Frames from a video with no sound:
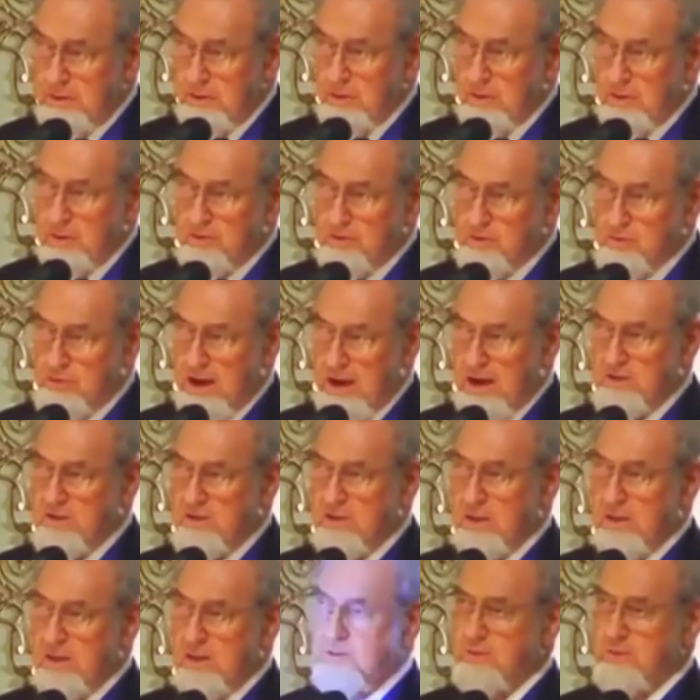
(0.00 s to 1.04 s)
could
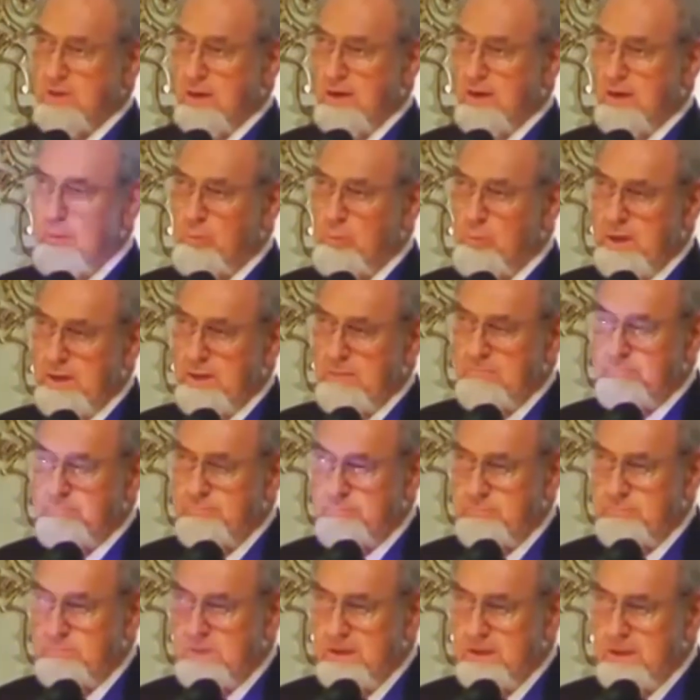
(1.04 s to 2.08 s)
stretch things a little bit
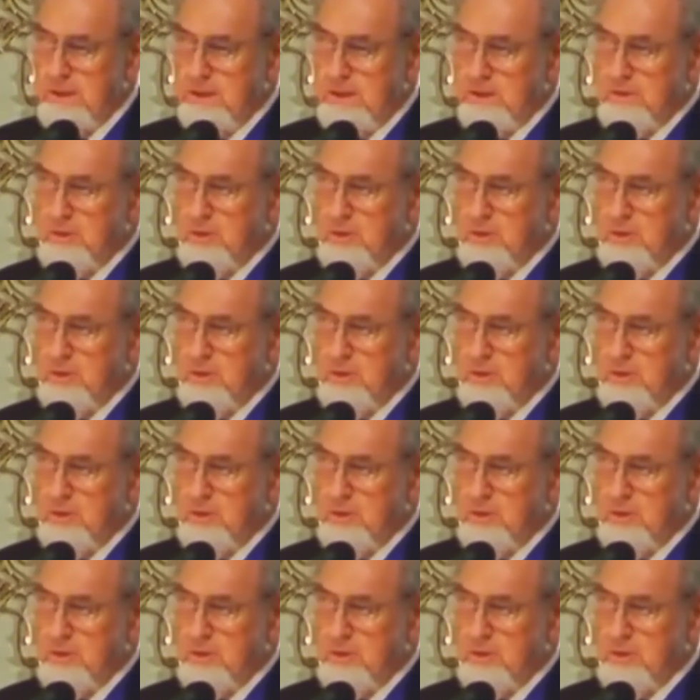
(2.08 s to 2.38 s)
to